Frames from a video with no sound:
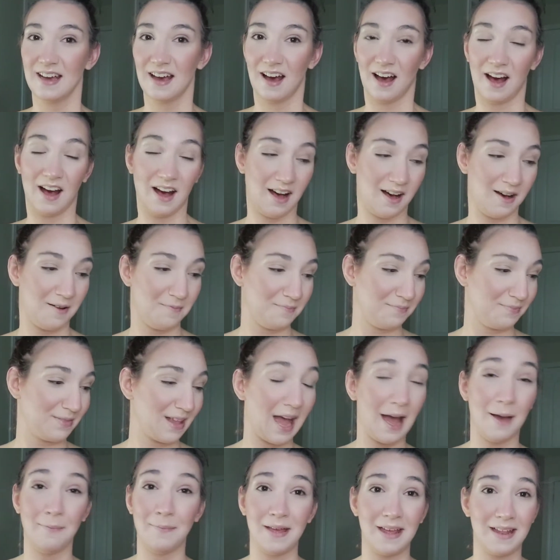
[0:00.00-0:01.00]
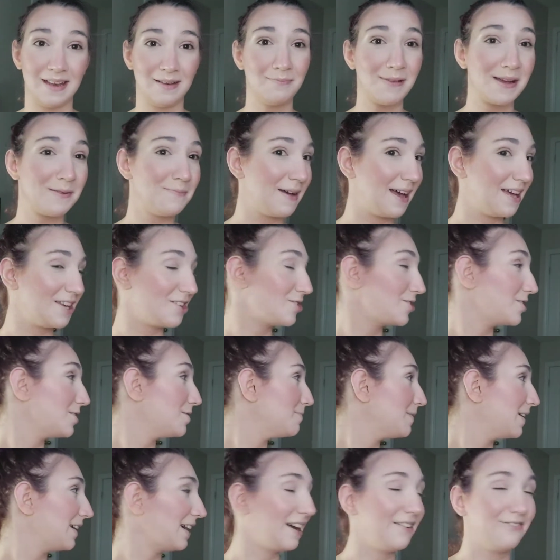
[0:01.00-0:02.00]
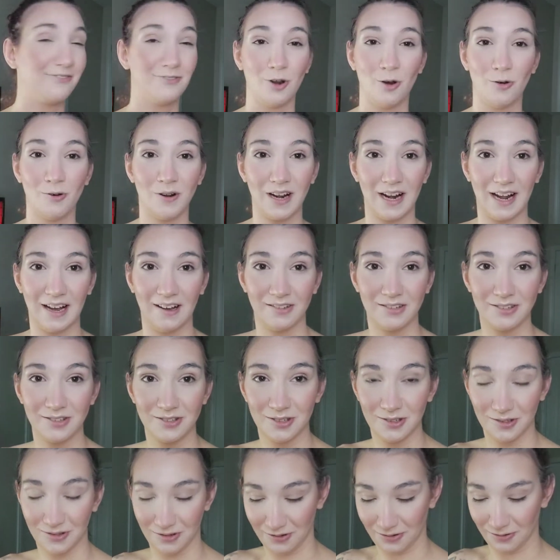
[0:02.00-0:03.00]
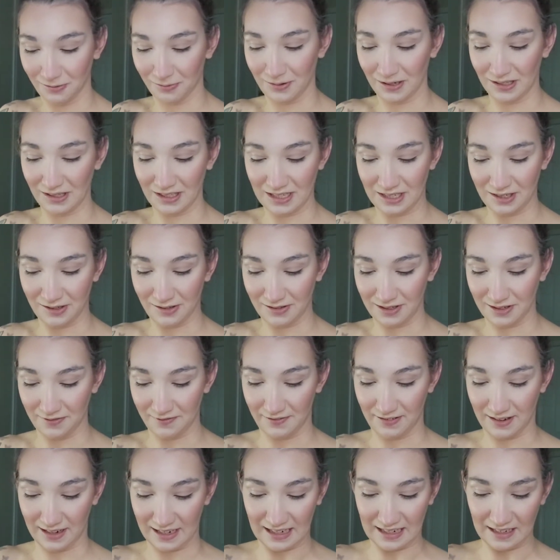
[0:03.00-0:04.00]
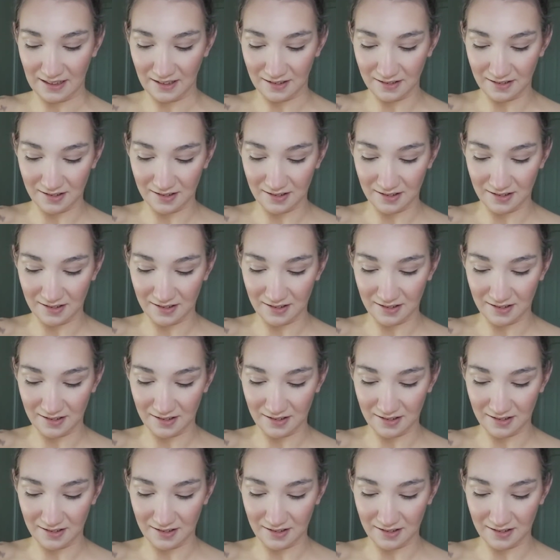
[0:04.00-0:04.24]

I'm in my bedroom. I have nowhere else to really do the videos,